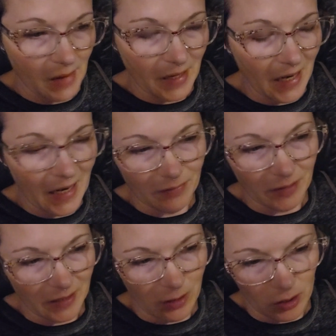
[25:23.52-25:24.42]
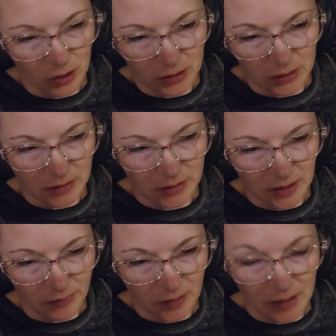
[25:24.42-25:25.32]
I mean, I have like art and
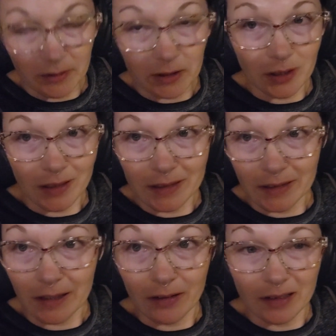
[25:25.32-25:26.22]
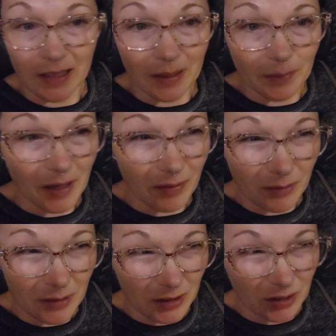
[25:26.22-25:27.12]
stuff that I've been trying to sell, and I'm
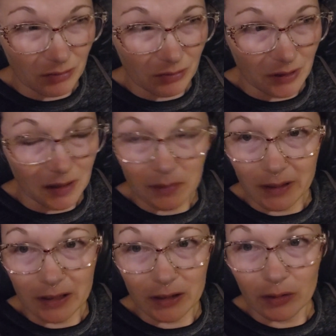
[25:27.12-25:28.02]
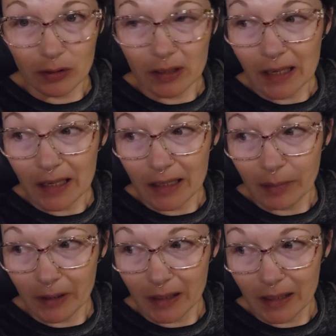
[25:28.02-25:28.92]
not really sure where I'm gonna store that.
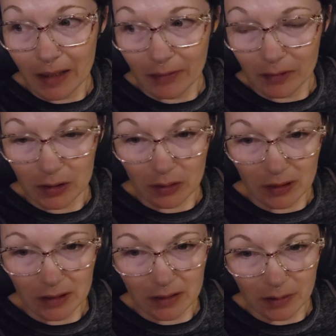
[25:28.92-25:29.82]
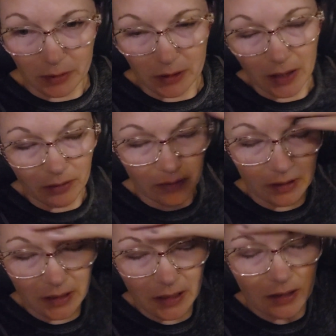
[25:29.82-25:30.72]
I might have to store it somewhere other
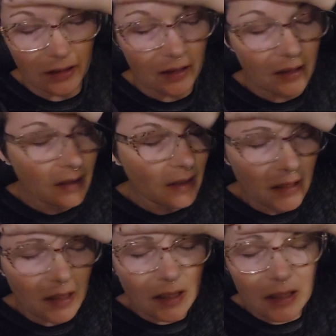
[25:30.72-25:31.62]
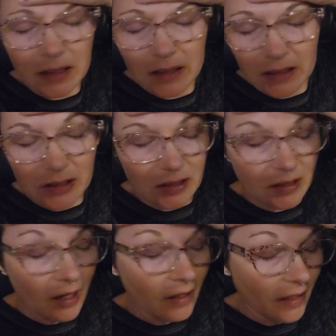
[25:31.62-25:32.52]
than here, because it's
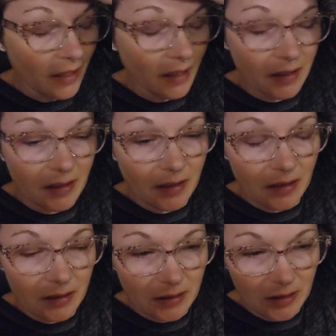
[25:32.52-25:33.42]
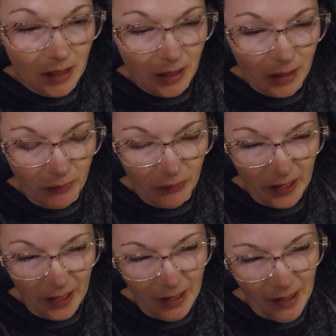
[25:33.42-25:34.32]
just not gonna
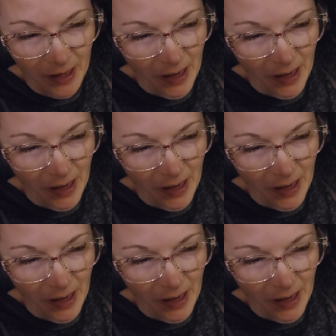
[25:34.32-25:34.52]
fit.